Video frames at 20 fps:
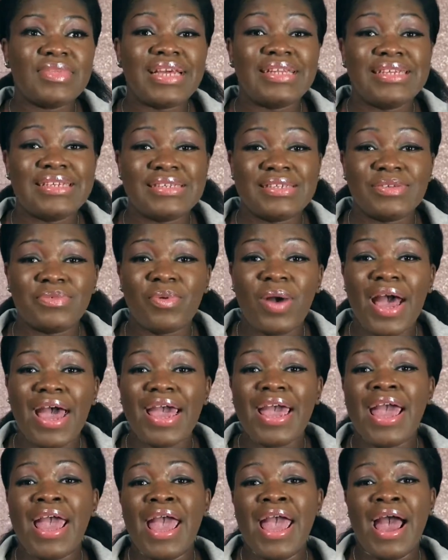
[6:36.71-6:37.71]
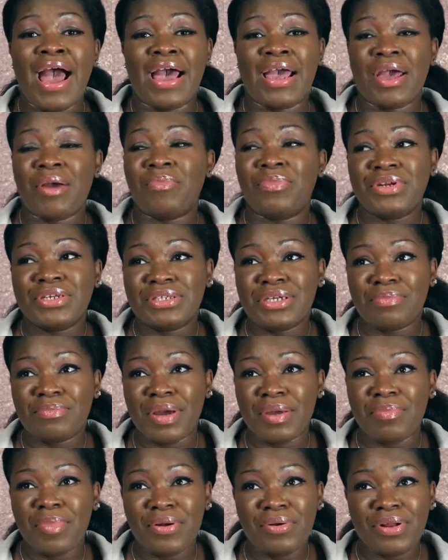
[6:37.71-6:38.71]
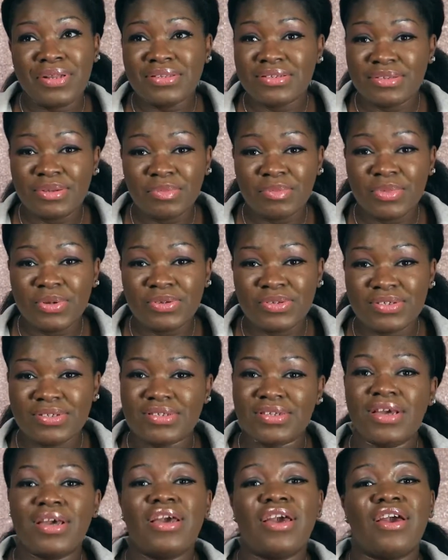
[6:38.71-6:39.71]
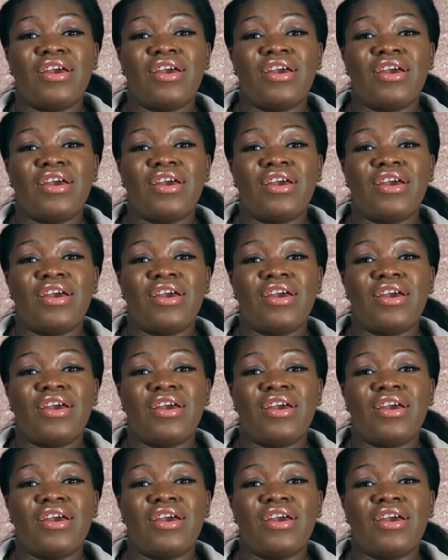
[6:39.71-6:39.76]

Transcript: This is why I appreciate my parents the most.